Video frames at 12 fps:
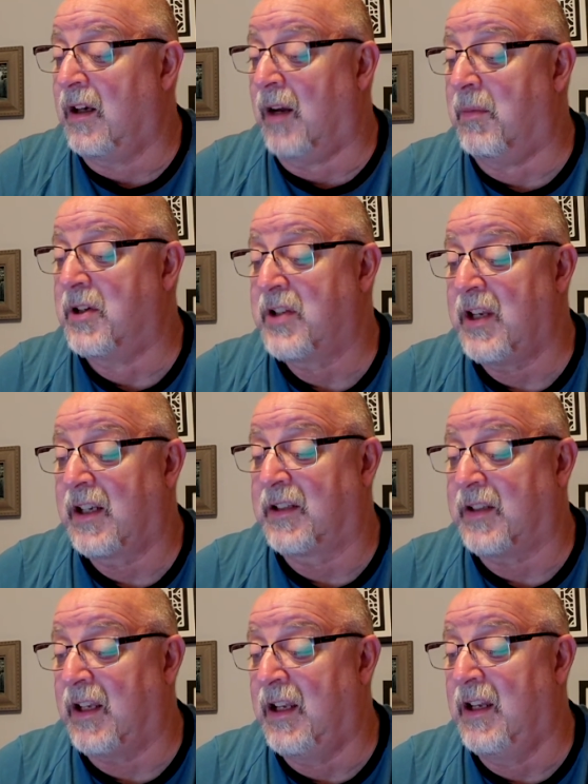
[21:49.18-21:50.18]
Number
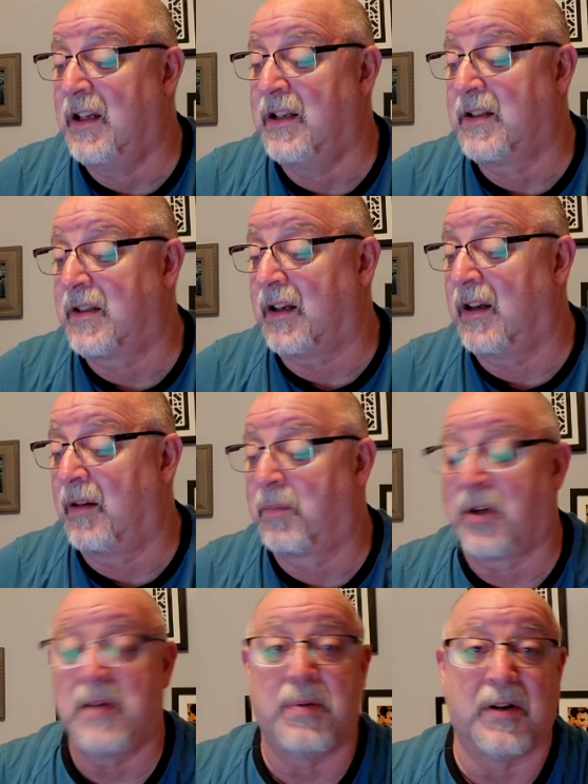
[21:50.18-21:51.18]
six is
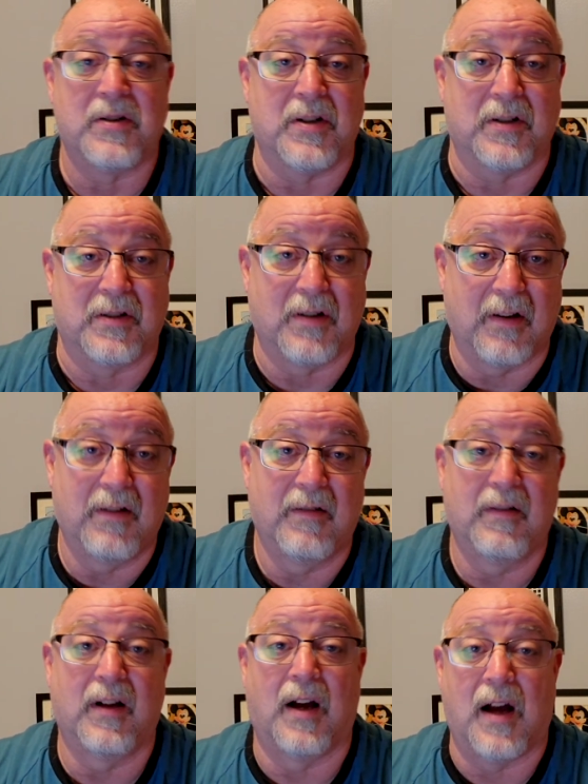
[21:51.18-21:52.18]
pre-purchase.
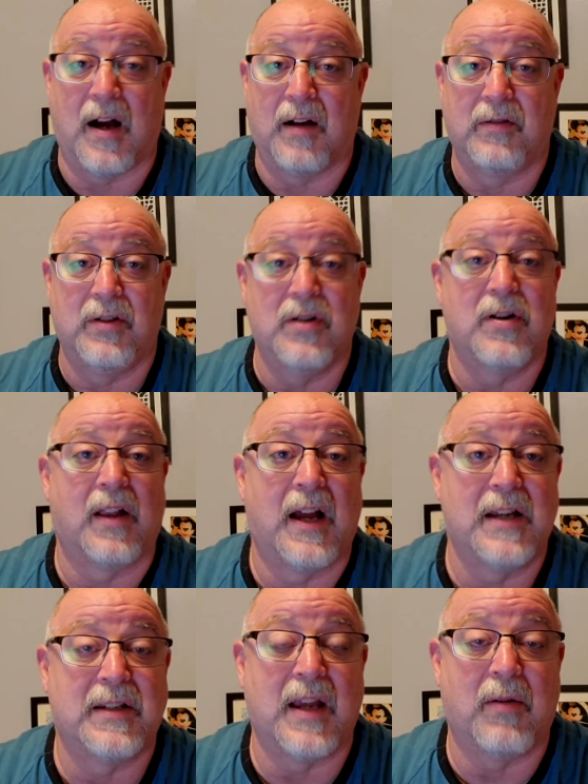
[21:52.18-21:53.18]

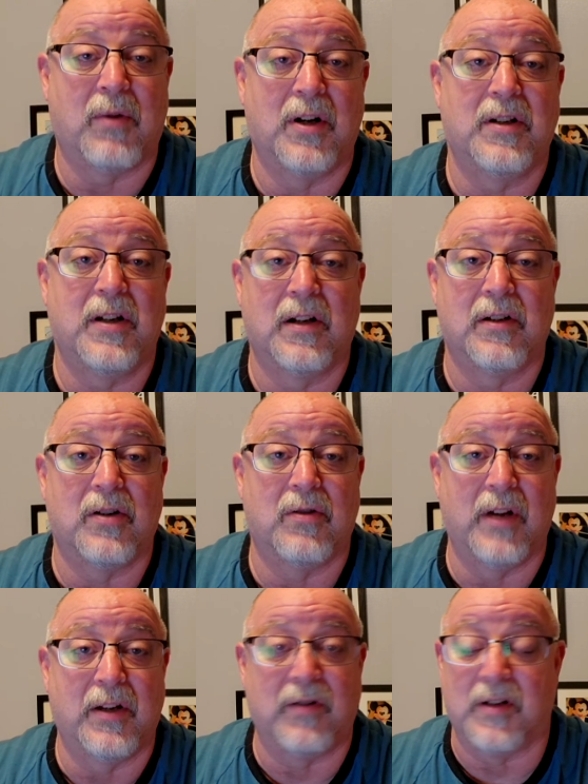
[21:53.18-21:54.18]
Utilize that 1 year
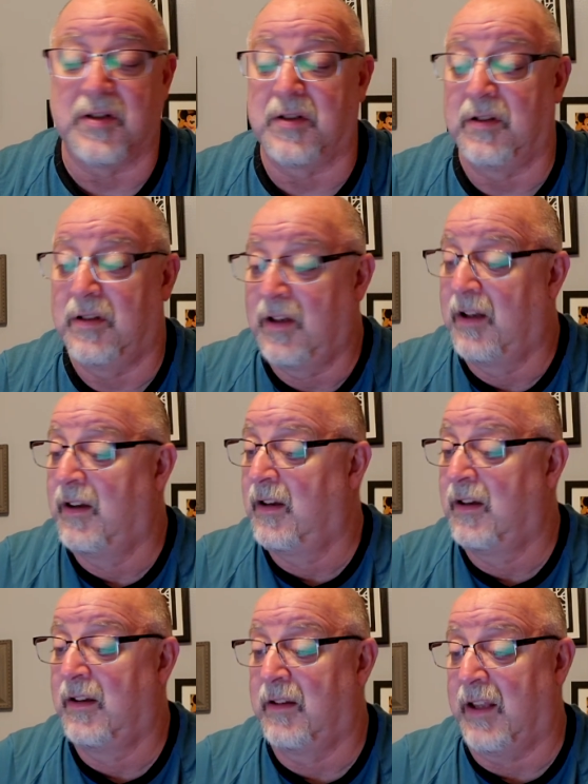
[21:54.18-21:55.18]
no interest.
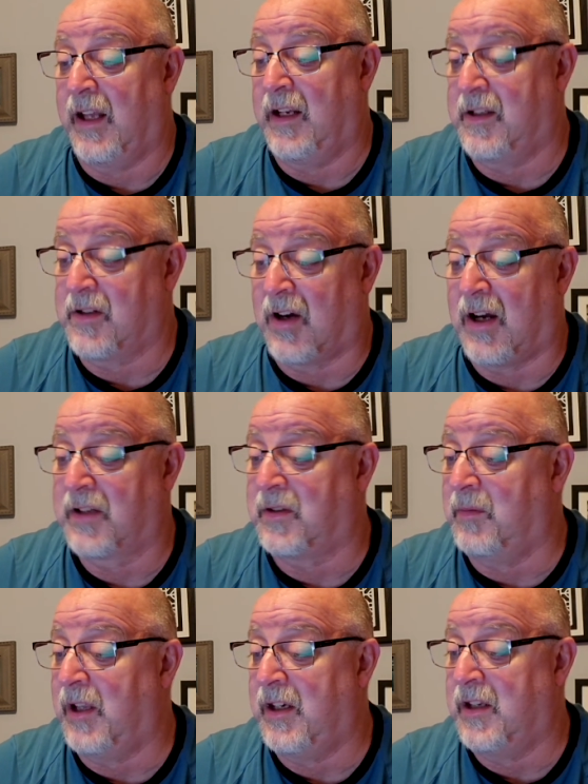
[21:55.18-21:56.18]
That is
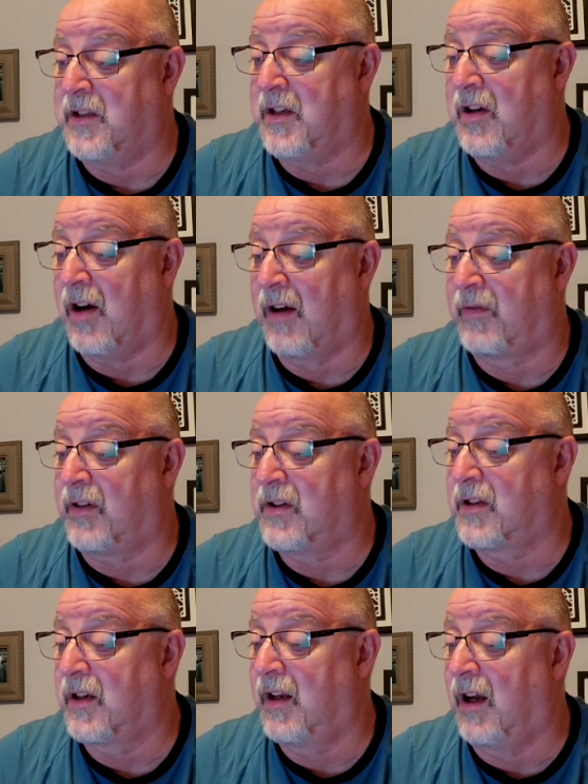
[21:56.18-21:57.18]
awesome that Disney
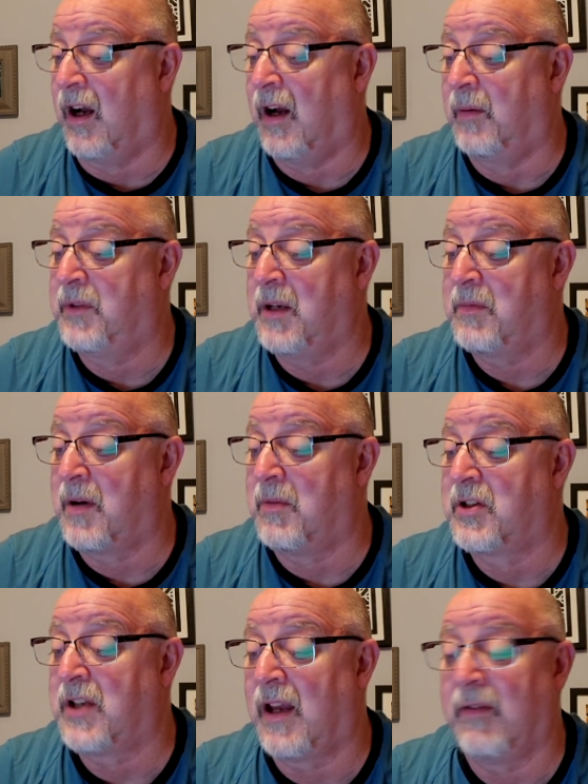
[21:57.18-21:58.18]
offers. Tip
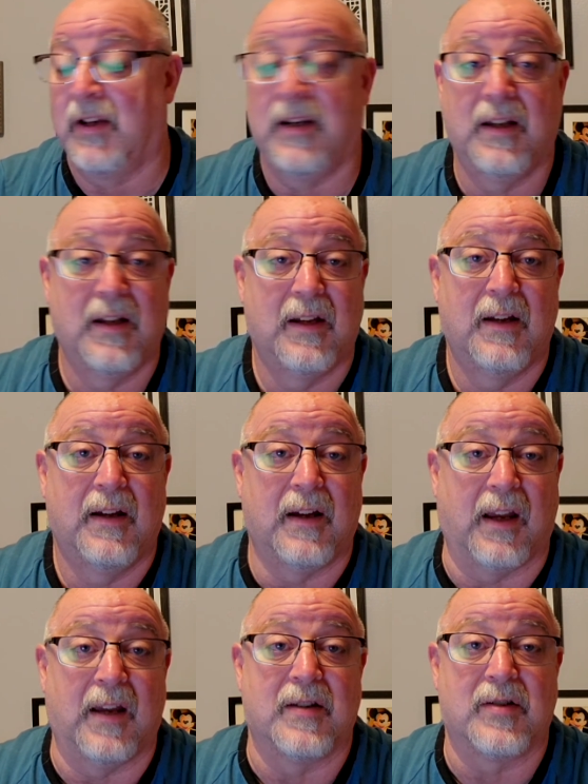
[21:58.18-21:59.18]
number seven
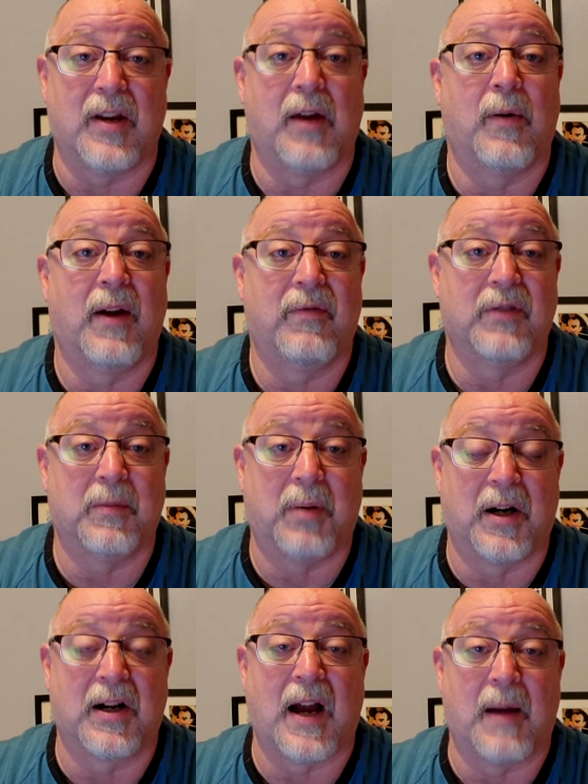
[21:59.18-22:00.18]
is stay away from the
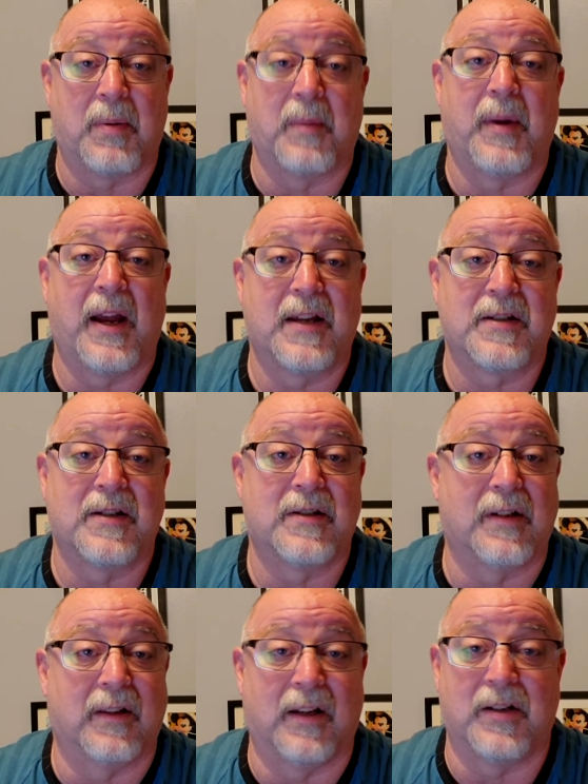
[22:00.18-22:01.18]
park hopper
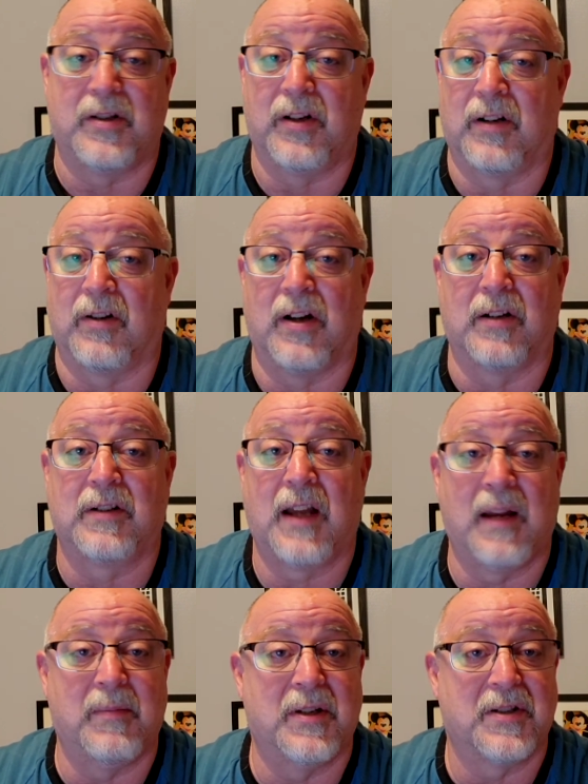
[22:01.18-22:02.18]
passes unless you're a
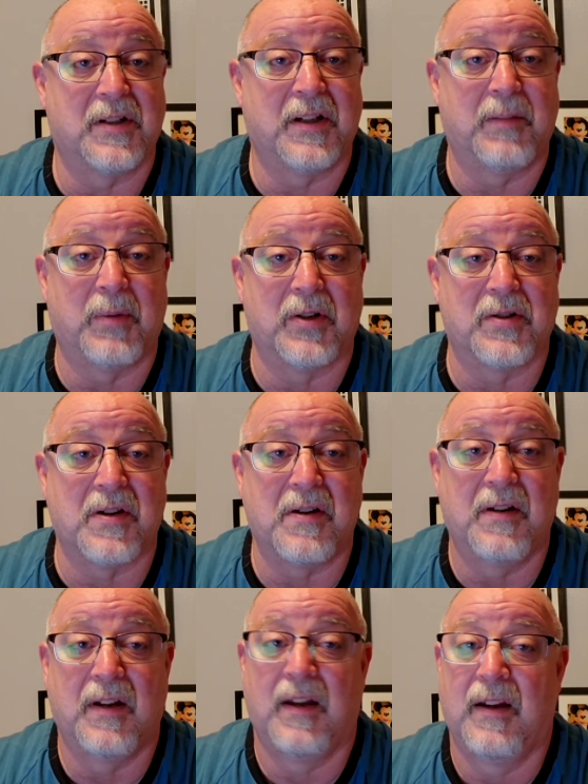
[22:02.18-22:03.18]
longtime Disney
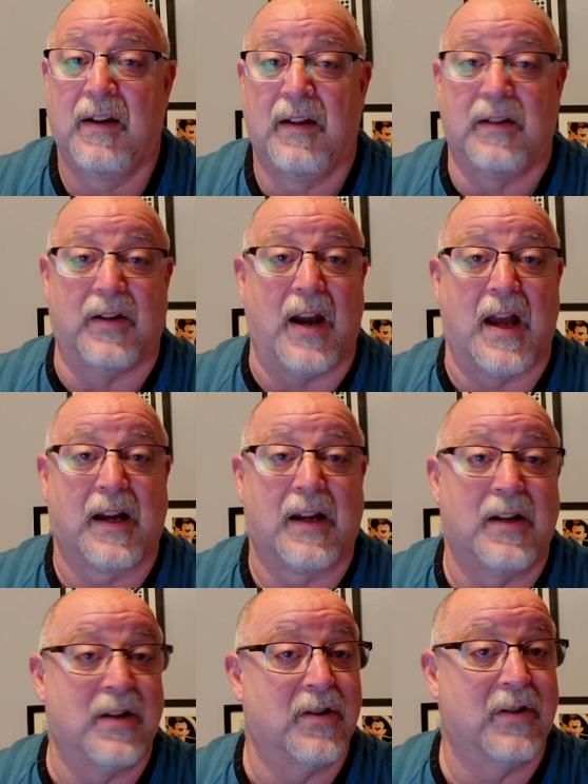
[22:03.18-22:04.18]
person. You're not
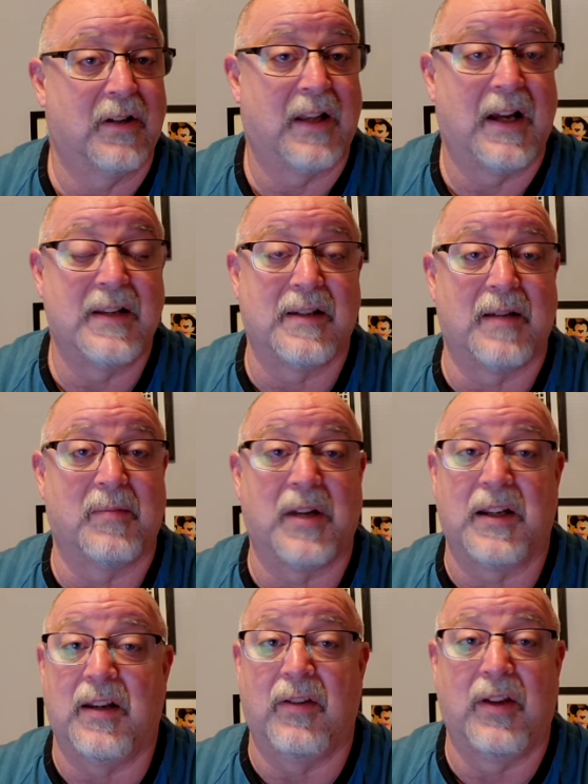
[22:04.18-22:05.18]
to utilize them
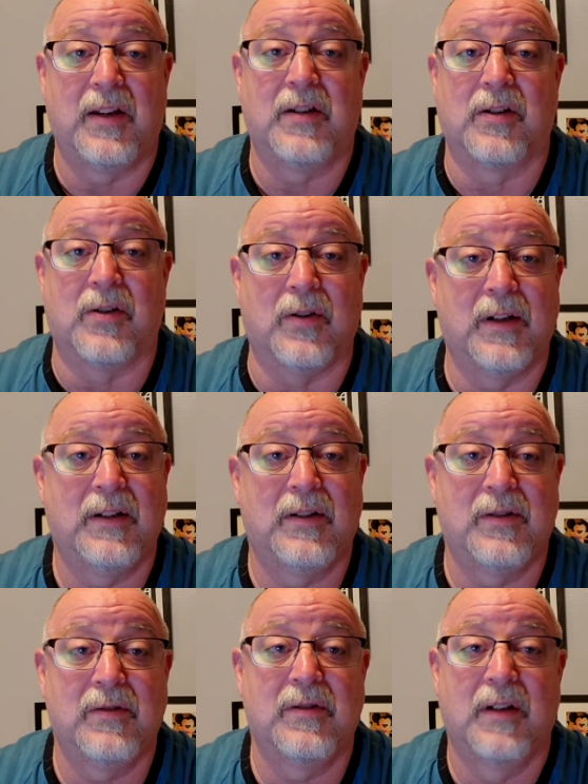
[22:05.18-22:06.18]
like you think you're going
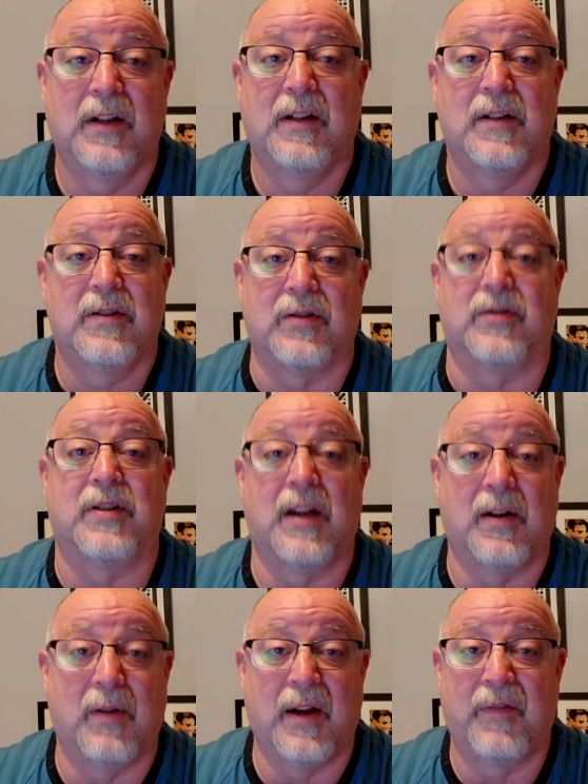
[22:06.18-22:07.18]
to, so stay
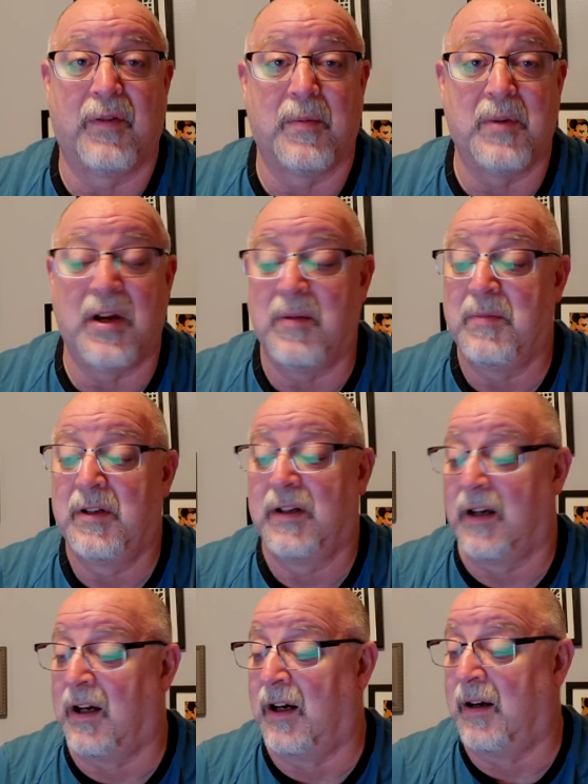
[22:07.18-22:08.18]
away from them.
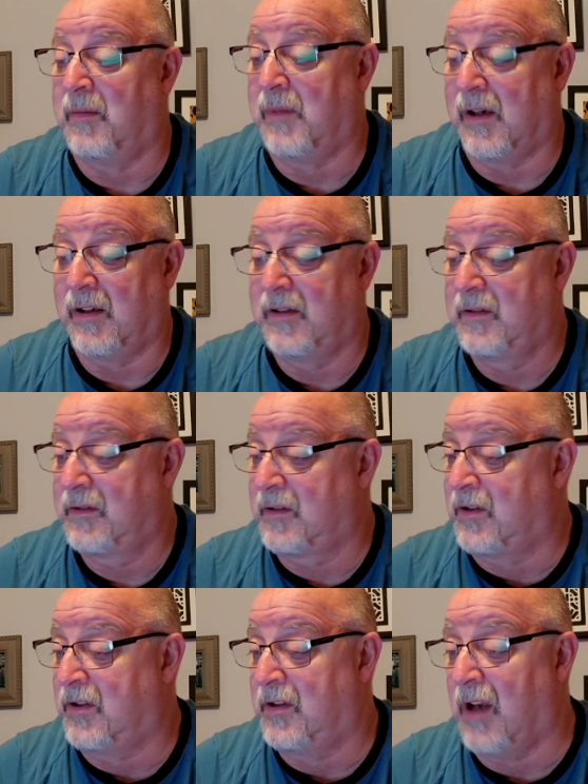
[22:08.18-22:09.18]

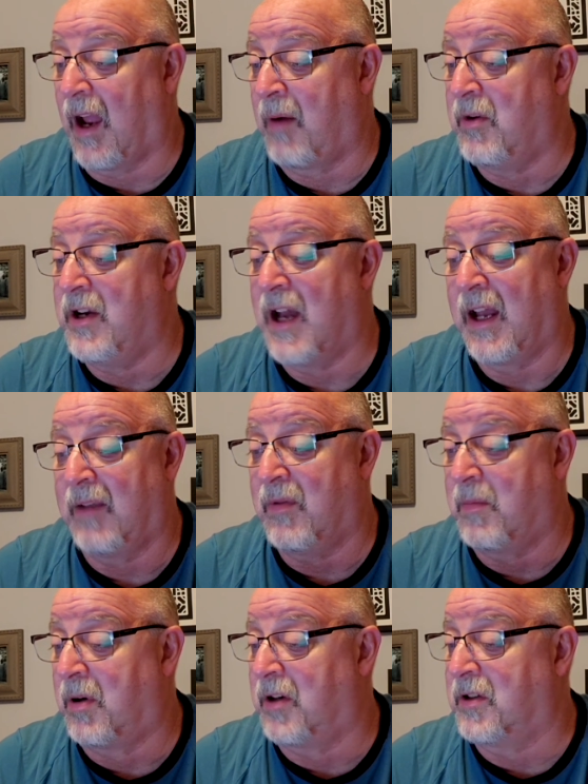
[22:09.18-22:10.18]
I would not
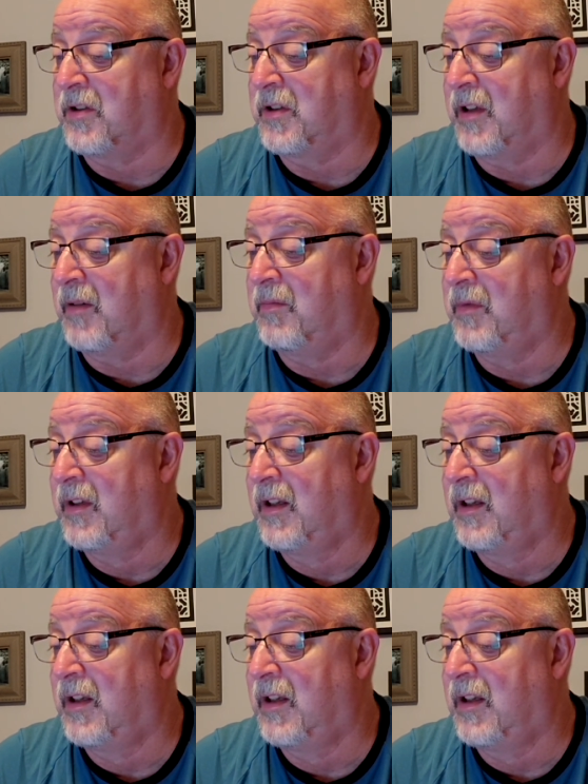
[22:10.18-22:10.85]
even purchase them.